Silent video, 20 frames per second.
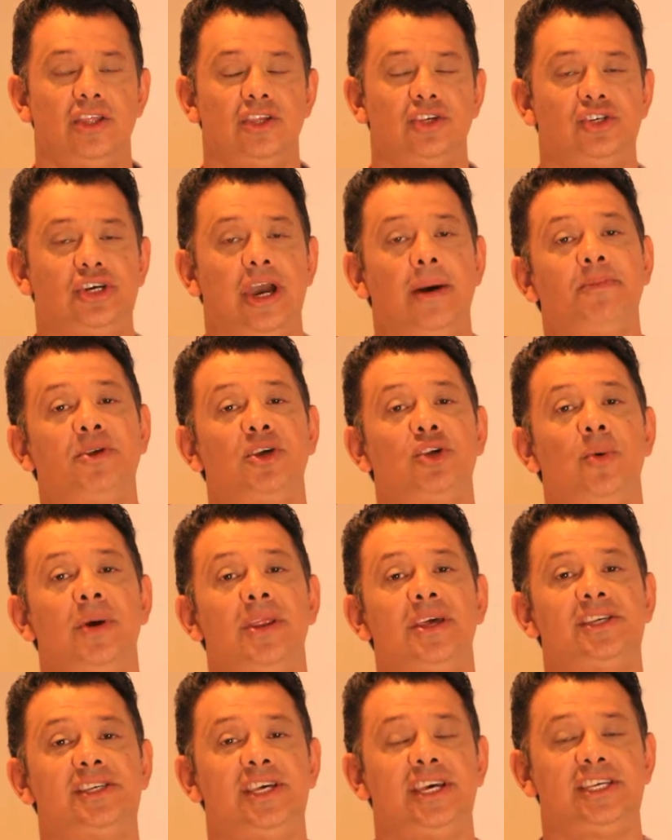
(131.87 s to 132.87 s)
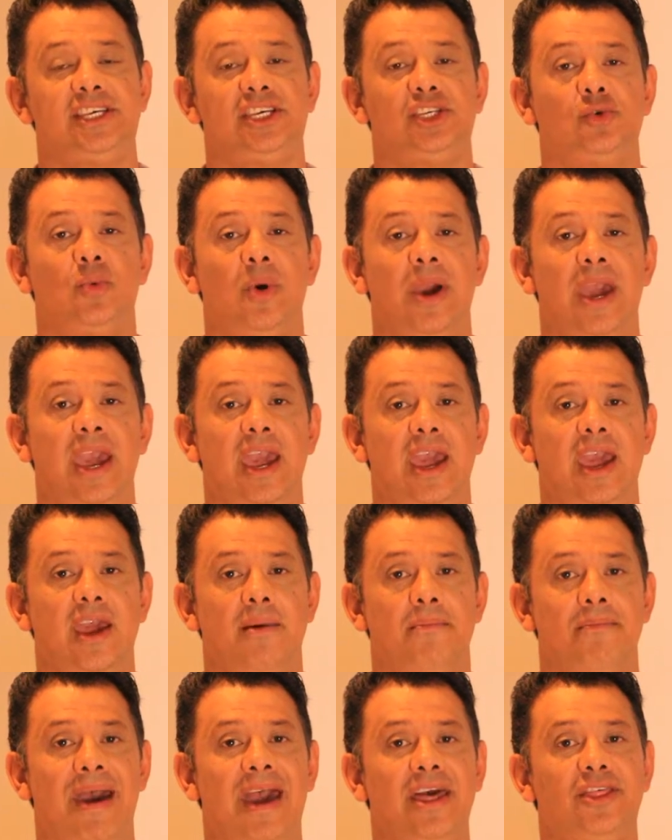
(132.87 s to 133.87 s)
Chapter 26 is where
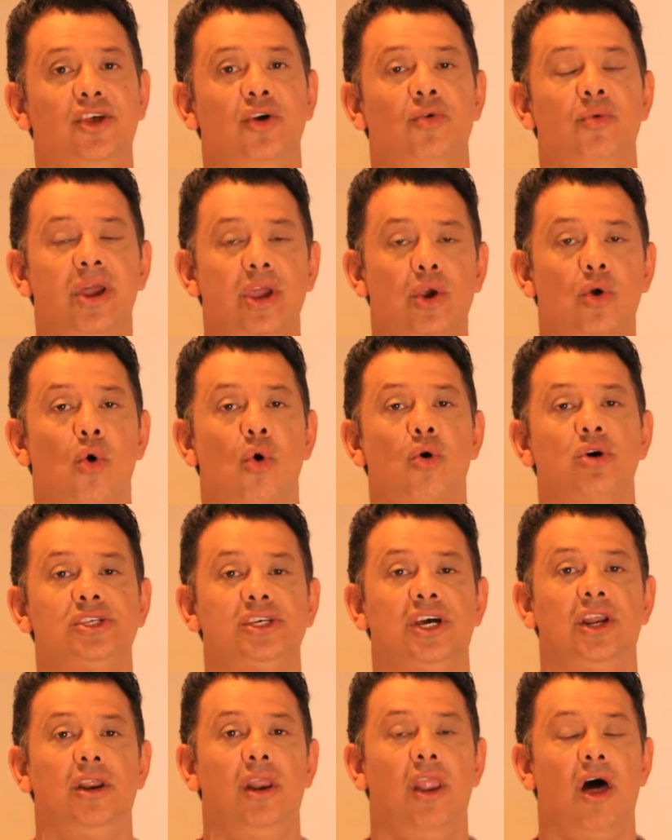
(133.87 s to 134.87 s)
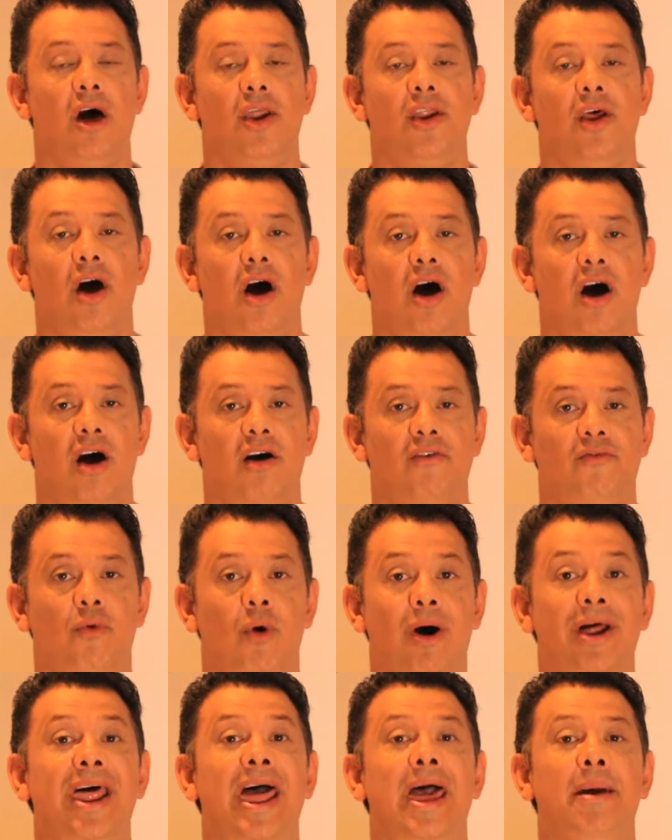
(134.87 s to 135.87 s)
Matthew records a lot of
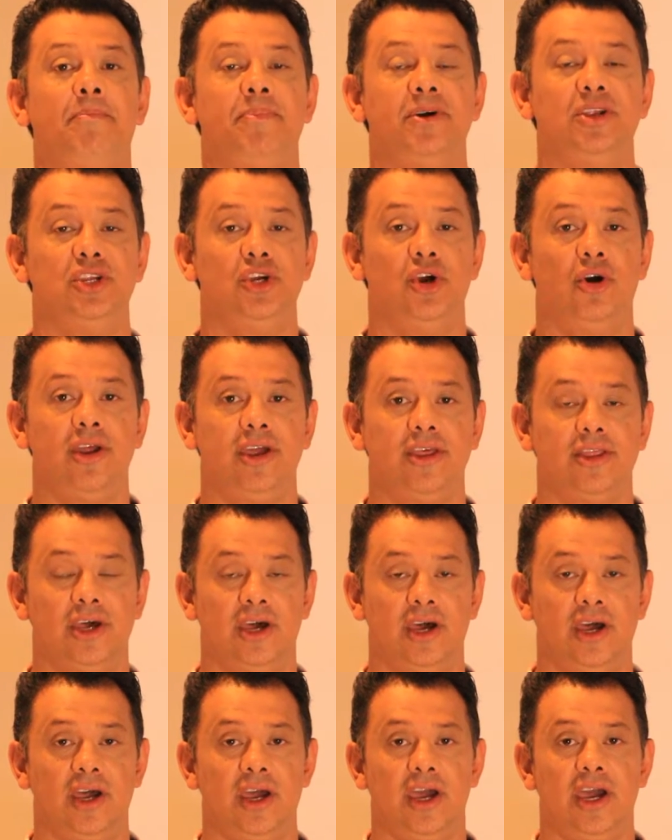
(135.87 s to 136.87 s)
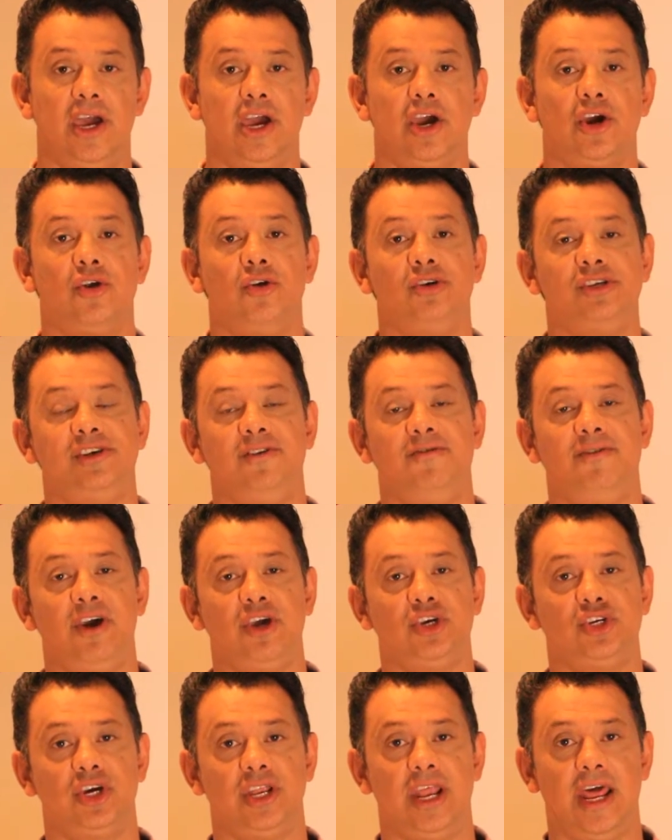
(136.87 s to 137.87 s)
what happened during the
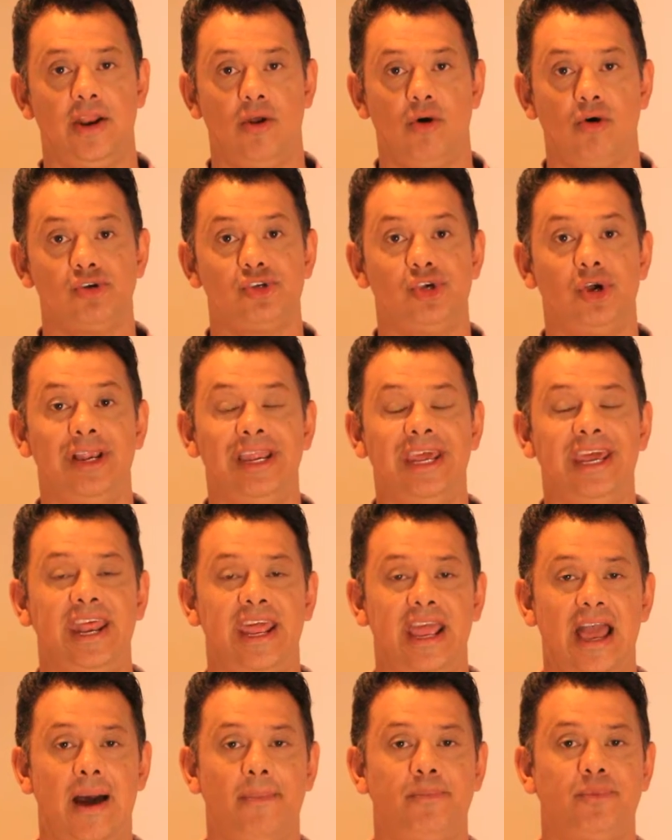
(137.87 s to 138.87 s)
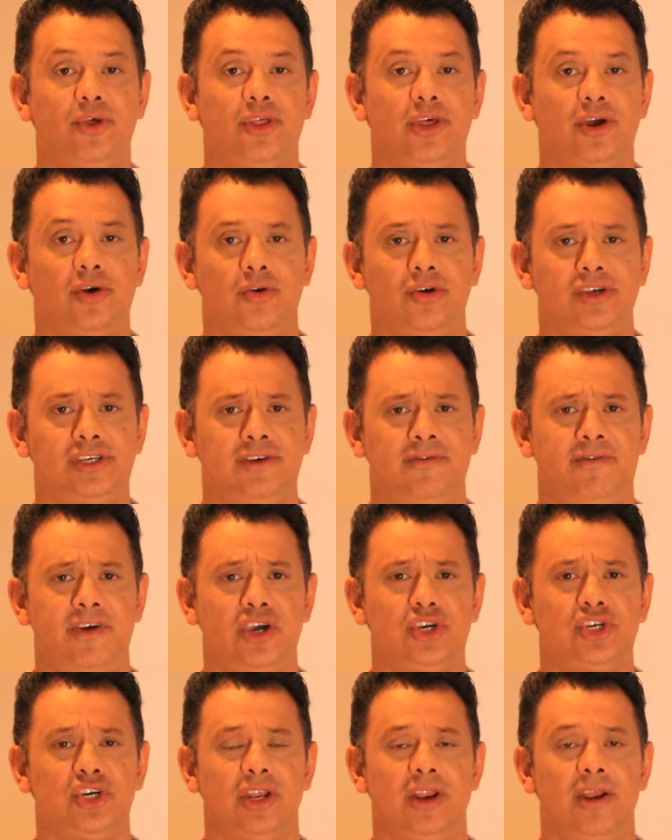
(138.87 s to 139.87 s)
crucifixion and also leading up to the
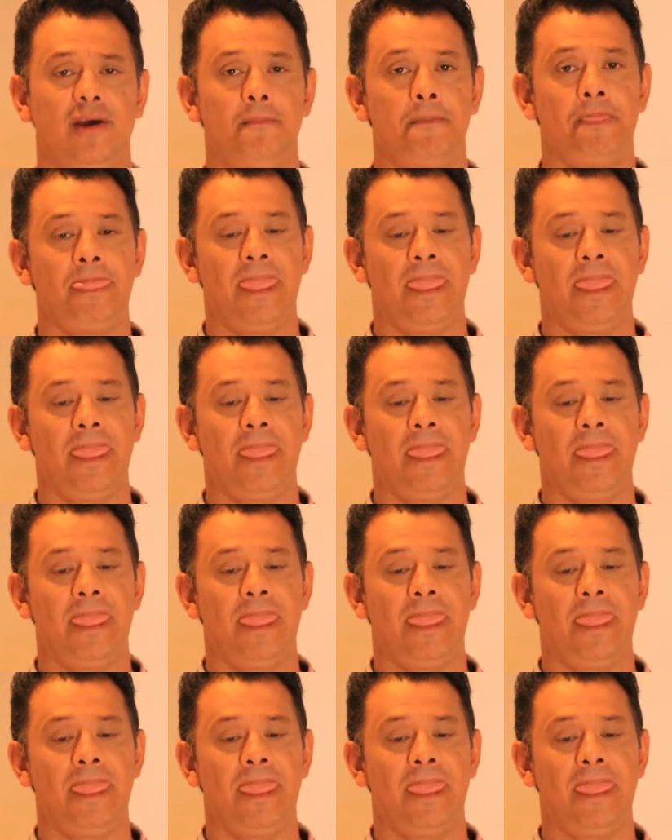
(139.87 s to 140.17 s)
crucifixion.